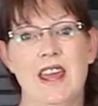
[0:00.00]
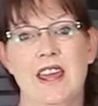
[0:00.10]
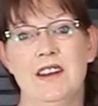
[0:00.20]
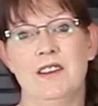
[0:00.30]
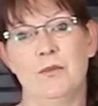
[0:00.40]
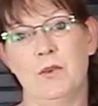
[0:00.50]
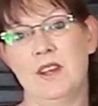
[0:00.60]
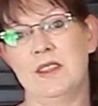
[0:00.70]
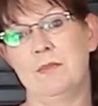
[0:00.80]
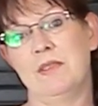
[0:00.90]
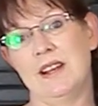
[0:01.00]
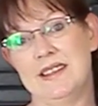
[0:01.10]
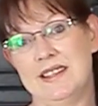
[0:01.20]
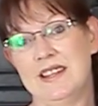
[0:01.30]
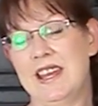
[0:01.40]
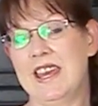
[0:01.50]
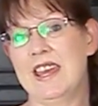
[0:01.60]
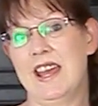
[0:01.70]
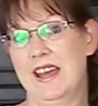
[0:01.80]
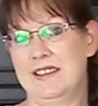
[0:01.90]
And with Pleasant,
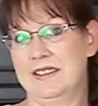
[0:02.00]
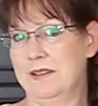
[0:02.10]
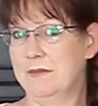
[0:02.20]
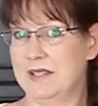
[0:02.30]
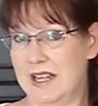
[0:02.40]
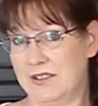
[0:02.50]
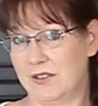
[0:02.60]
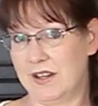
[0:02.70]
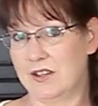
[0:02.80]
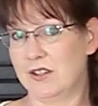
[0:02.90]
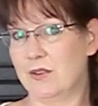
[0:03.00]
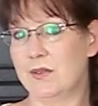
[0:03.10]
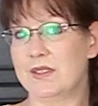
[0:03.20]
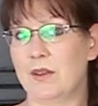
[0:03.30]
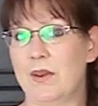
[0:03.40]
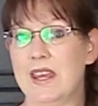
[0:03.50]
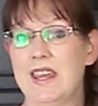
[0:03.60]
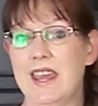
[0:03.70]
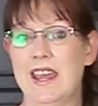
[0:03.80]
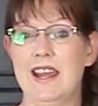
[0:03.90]
he has some dental issues, so he
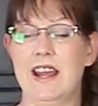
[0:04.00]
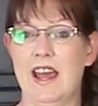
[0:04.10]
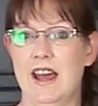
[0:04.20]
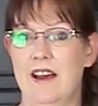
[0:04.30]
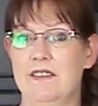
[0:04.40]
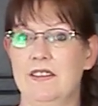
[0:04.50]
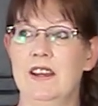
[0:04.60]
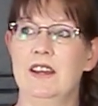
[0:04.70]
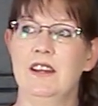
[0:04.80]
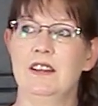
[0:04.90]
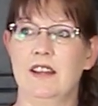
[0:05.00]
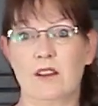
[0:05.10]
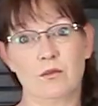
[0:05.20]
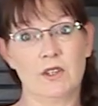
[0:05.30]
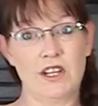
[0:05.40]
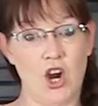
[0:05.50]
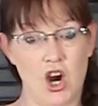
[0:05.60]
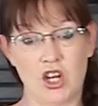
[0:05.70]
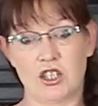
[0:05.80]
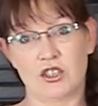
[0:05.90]
can't have like really
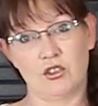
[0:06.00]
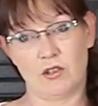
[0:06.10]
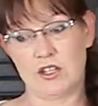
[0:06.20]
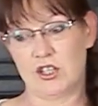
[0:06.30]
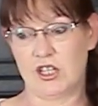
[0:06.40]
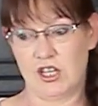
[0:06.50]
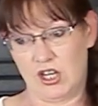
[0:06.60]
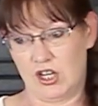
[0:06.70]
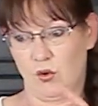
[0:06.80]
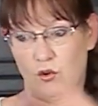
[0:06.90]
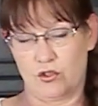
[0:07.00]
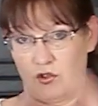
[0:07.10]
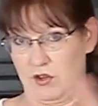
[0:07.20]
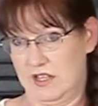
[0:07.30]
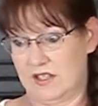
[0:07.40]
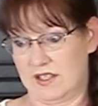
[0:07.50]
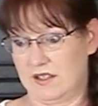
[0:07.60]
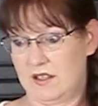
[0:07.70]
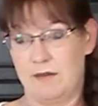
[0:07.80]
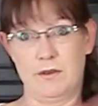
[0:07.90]
hard, crunchy horse treats.
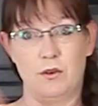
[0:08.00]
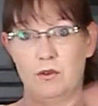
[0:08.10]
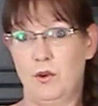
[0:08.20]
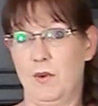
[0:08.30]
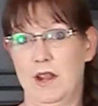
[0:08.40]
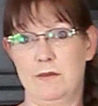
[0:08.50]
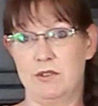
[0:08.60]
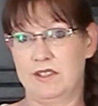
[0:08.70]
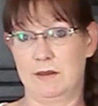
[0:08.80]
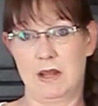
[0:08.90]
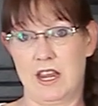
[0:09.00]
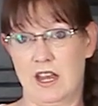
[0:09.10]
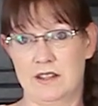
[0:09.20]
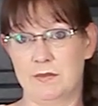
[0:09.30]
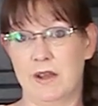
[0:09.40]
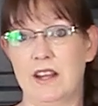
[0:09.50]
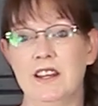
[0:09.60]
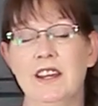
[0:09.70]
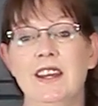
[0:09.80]
I don't know why I'm using my hands, but